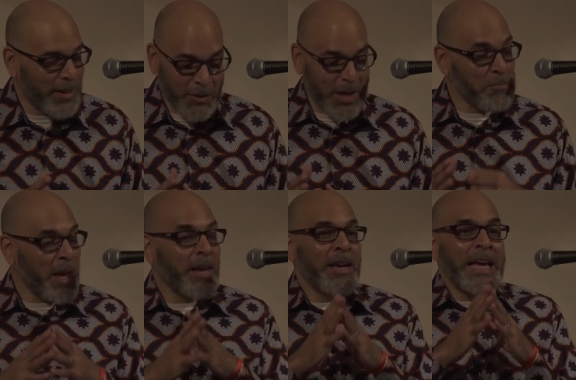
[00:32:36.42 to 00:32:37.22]
than, okay.
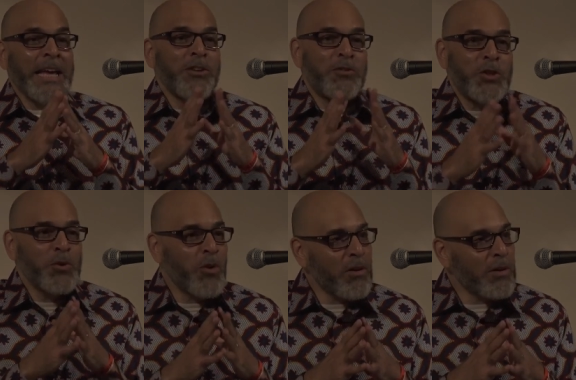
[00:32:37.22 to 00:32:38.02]
Do
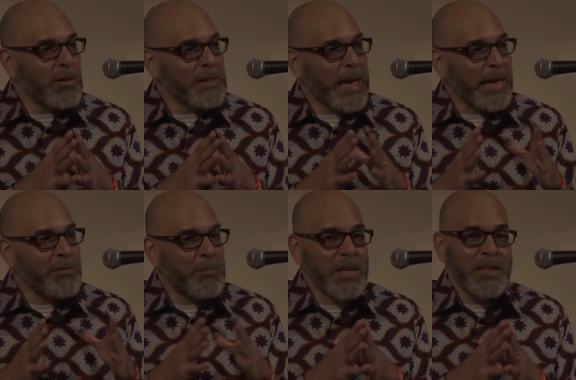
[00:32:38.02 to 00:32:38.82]
you all, I,
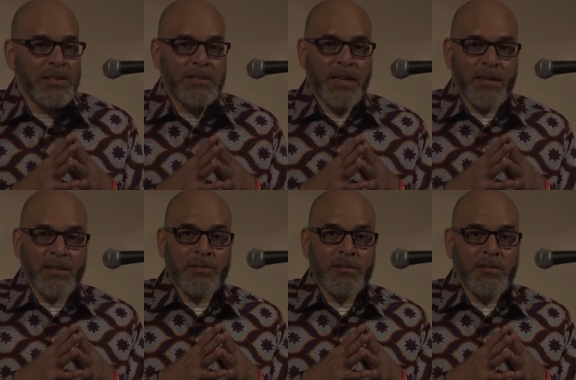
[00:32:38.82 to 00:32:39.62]
let me at least say
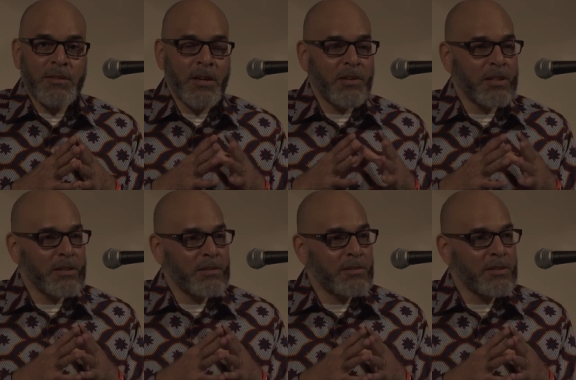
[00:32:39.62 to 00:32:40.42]
this. There
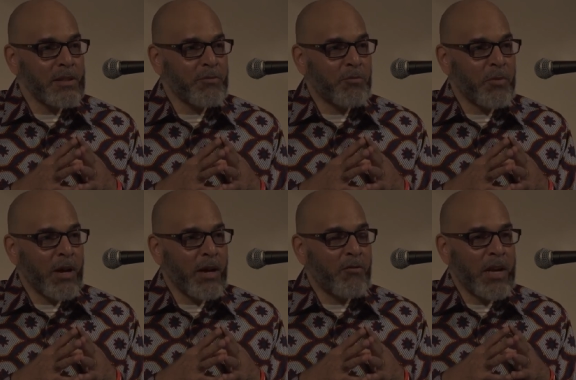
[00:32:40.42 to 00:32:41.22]
is,
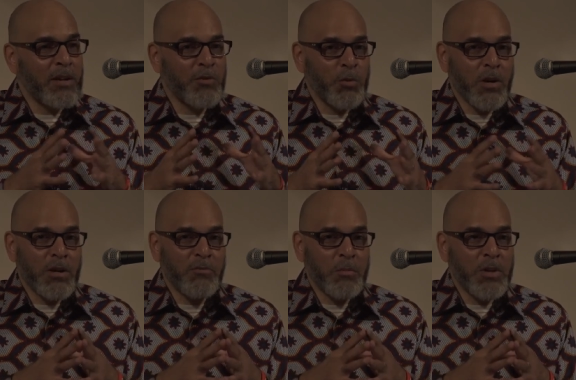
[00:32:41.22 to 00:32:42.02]
if any of you
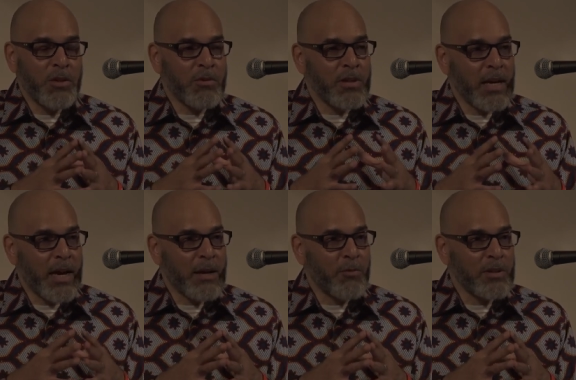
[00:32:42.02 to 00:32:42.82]
are familiar or
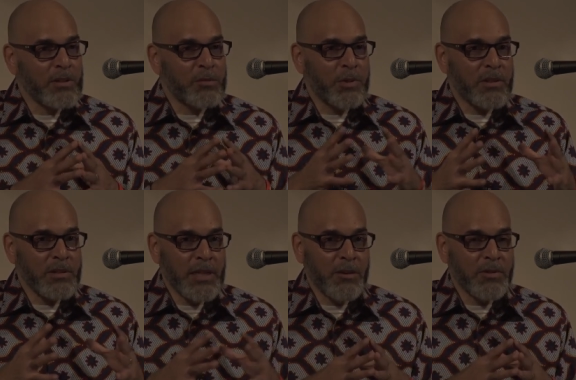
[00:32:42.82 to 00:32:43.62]
not, I want to at least put
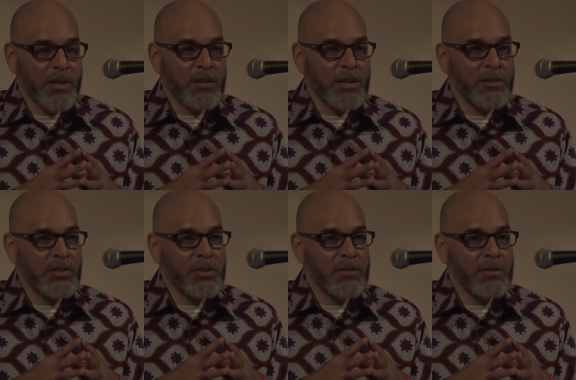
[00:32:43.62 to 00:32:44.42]
this out there. There
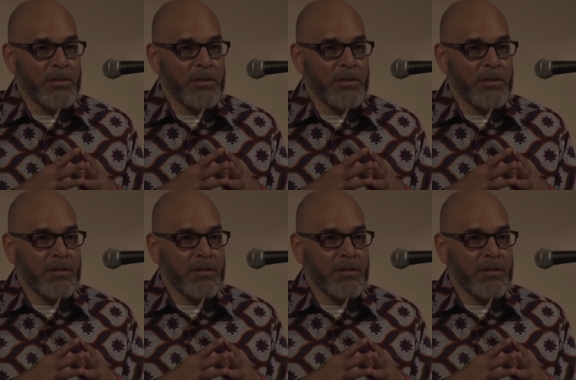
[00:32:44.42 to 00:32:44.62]
is